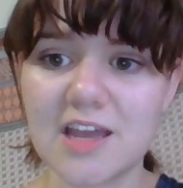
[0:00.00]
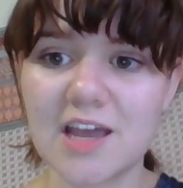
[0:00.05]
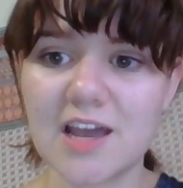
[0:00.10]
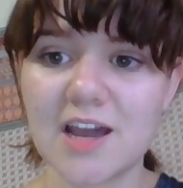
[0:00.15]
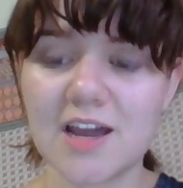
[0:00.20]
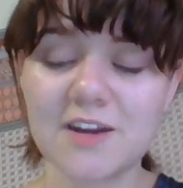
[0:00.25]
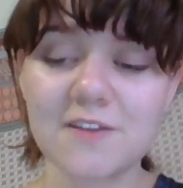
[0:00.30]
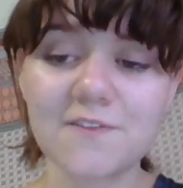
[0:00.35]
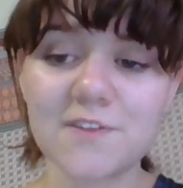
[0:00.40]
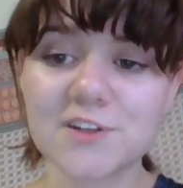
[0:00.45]

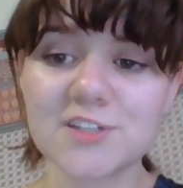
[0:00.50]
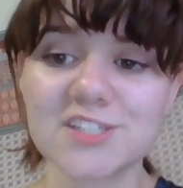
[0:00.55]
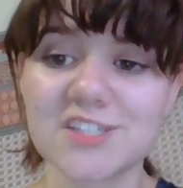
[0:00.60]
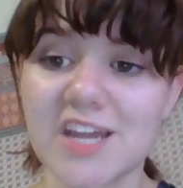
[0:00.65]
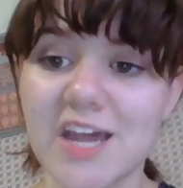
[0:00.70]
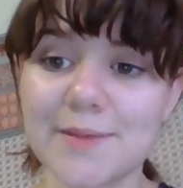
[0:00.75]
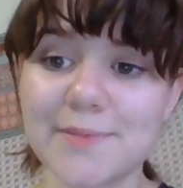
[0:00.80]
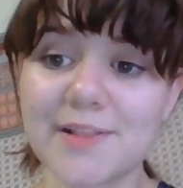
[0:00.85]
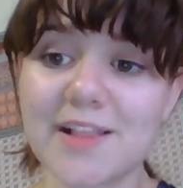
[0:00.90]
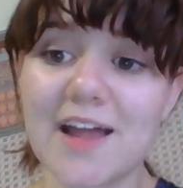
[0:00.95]
And if there's
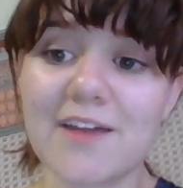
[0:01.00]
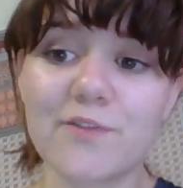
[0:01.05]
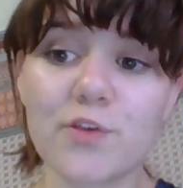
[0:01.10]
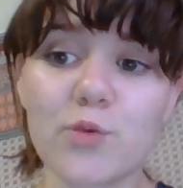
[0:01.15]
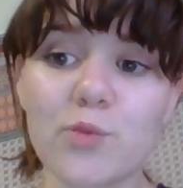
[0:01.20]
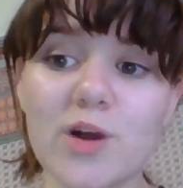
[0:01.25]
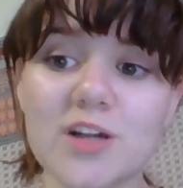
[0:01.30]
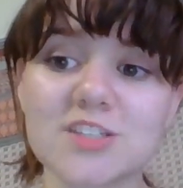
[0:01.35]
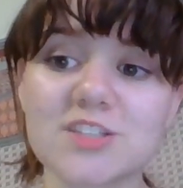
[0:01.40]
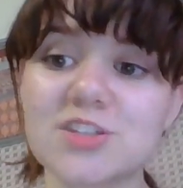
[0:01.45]
time, I'll have her
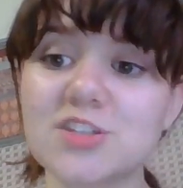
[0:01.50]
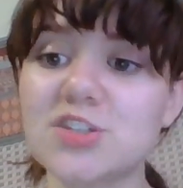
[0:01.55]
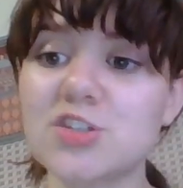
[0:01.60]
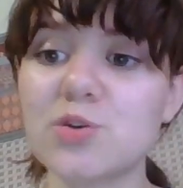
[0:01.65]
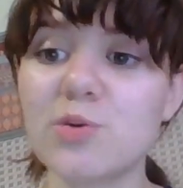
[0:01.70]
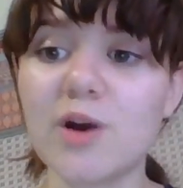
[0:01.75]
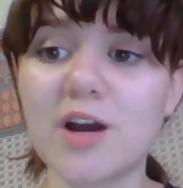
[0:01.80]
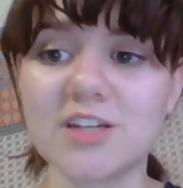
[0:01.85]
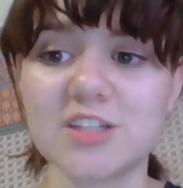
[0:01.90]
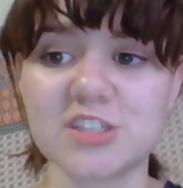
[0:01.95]
watch the
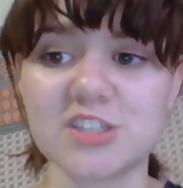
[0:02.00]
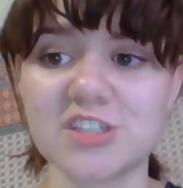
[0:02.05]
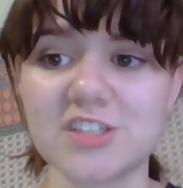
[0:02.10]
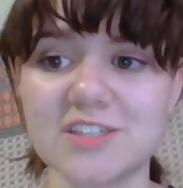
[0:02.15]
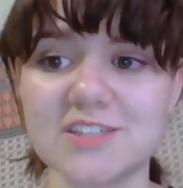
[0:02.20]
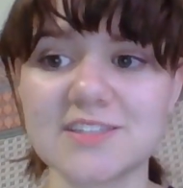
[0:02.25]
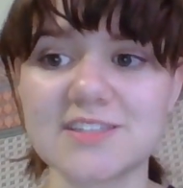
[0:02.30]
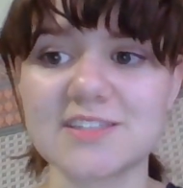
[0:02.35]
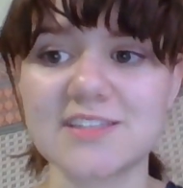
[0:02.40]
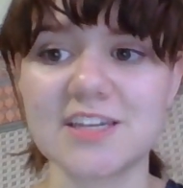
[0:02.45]
2
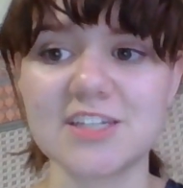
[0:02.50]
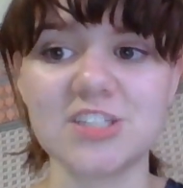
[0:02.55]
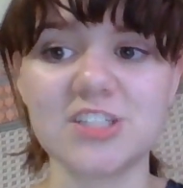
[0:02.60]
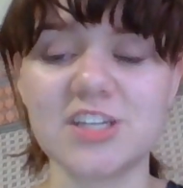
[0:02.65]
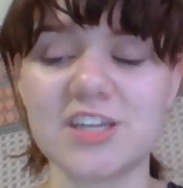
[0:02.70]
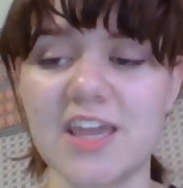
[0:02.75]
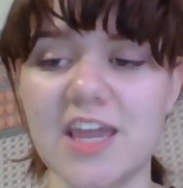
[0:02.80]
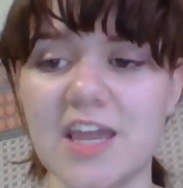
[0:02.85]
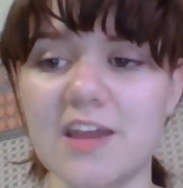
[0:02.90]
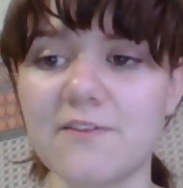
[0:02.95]
auditions that
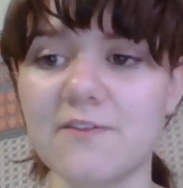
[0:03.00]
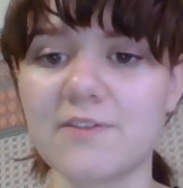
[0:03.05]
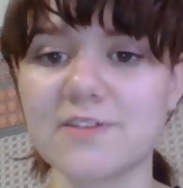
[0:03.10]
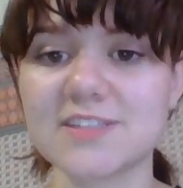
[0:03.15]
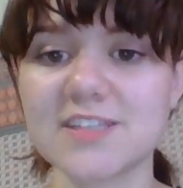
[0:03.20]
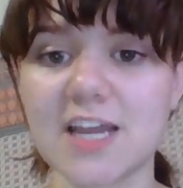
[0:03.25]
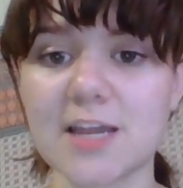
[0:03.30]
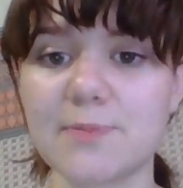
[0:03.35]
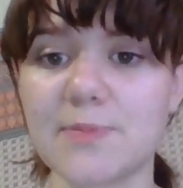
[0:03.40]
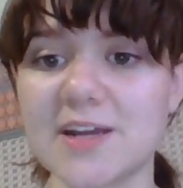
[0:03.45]
she gave
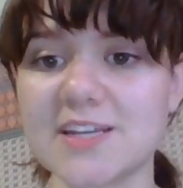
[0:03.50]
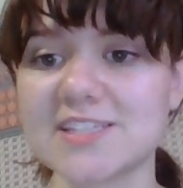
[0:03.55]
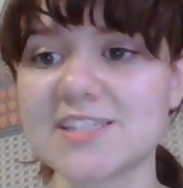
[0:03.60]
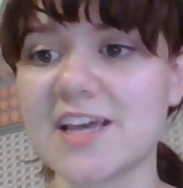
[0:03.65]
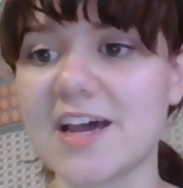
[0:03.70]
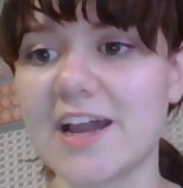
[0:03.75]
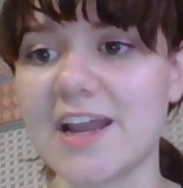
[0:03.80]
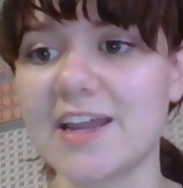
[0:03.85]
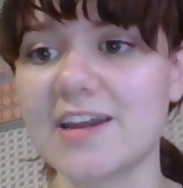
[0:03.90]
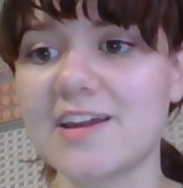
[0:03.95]
side by
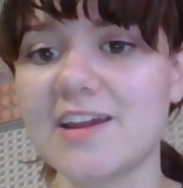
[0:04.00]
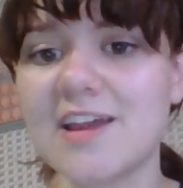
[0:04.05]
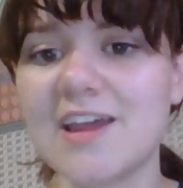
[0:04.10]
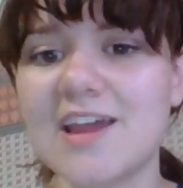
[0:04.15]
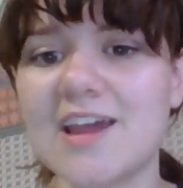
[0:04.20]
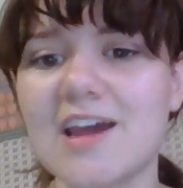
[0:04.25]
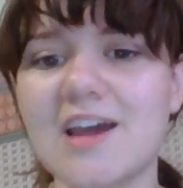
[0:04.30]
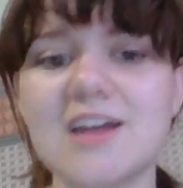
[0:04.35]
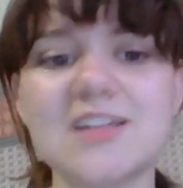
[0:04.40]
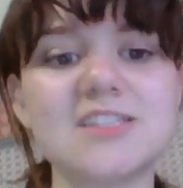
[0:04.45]
side
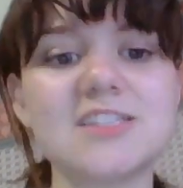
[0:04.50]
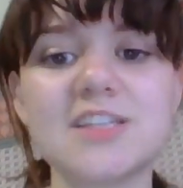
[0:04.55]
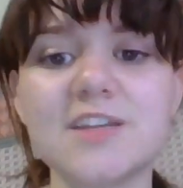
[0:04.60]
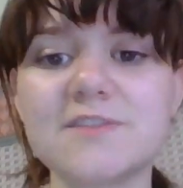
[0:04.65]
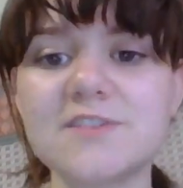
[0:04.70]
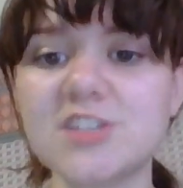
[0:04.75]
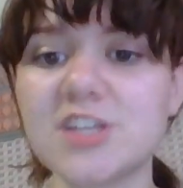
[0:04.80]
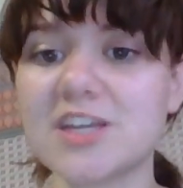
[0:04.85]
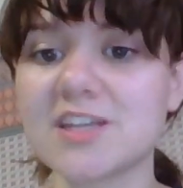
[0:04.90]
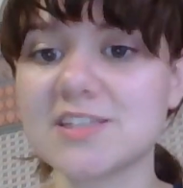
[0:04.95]
and see
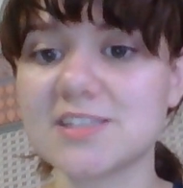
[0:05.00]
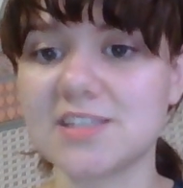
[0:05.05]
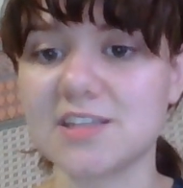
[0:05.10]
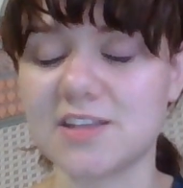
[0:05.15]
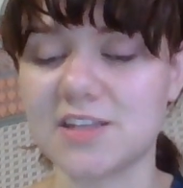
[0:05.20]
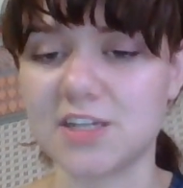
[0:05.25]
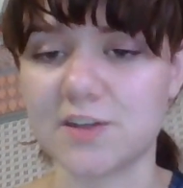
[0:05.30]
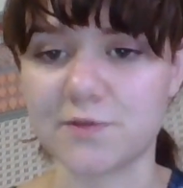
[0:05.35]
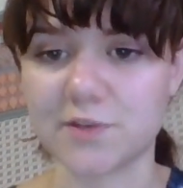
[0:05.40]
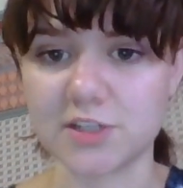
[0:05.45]
if she can see
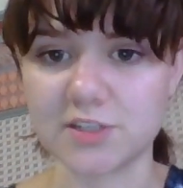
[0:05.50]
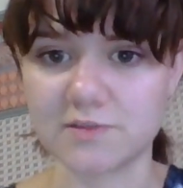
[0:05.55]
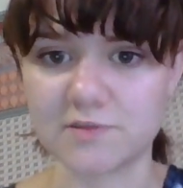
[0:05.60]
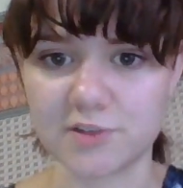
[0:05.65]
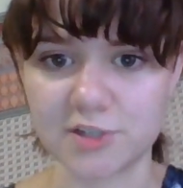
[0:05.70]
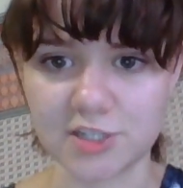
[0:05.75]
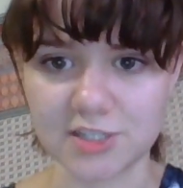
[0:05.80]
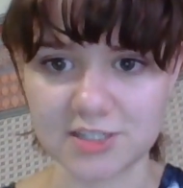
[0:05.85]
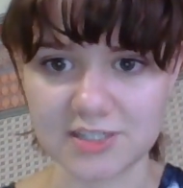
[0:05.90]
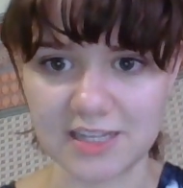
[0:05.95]
the difference
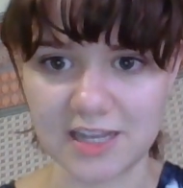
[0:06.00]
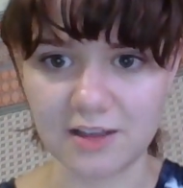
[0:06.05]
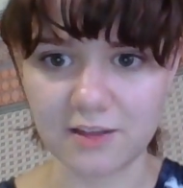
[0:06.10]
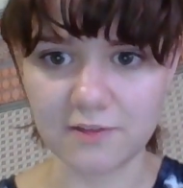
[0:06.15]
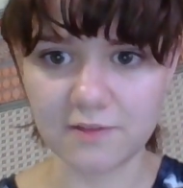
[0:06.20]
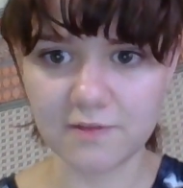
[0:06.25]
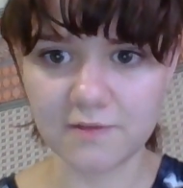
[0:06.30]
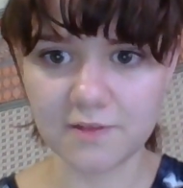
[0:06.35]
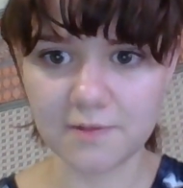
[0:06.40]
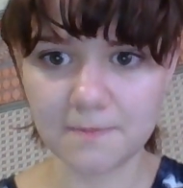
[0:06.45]
for
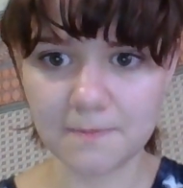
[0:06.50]
herself.